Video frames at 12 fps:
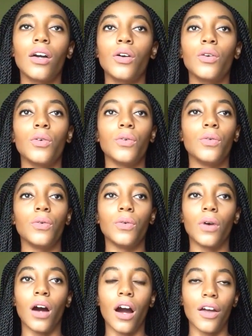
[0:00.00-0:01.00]

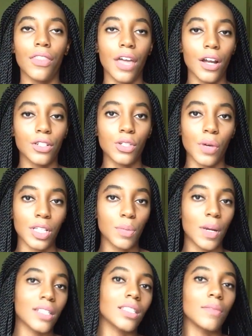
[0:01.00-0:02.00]
who are there to
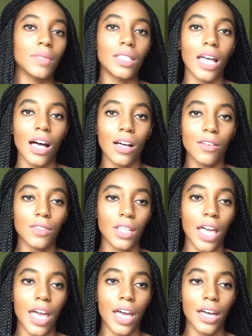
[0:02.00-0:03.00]
express themselves
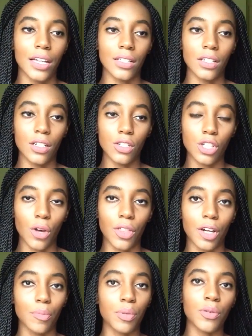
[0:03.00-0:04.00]
and show
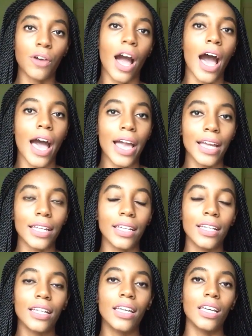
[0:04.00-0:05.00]
their pride
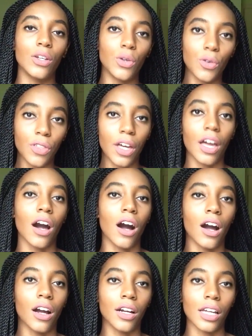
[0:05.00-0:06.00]
in who they
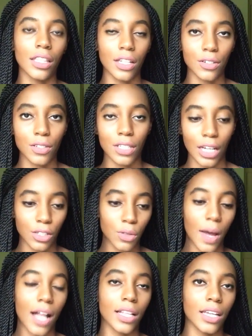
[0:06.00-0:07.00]
are and their
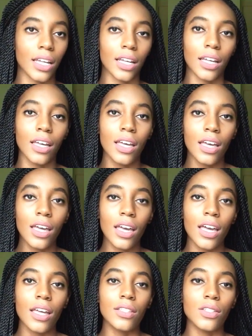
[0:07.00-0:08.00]
sexuality,
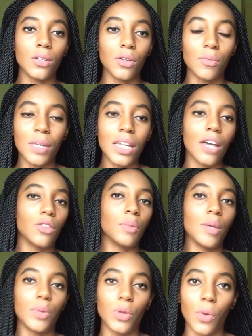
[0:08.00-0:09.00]
to meet other
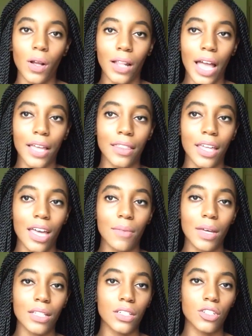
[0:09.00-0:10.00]
people who are like
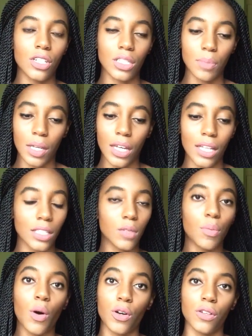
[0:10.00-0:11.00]
them, and to just be a
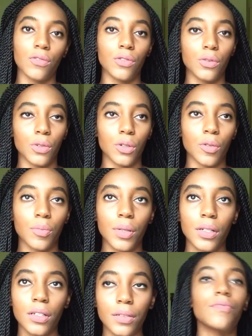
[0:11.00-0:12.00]
supportive group.
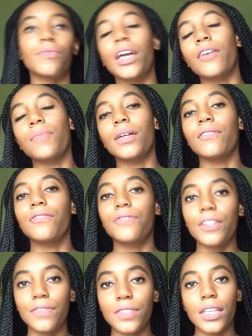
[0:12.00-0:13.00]
There have been
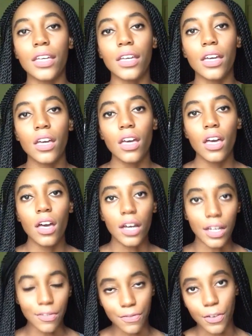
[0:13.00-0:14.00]
50
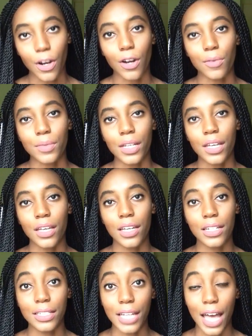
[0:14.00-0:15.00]
confirmed
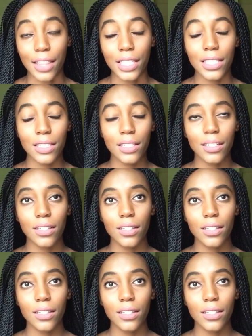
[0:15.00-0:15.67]
deaths.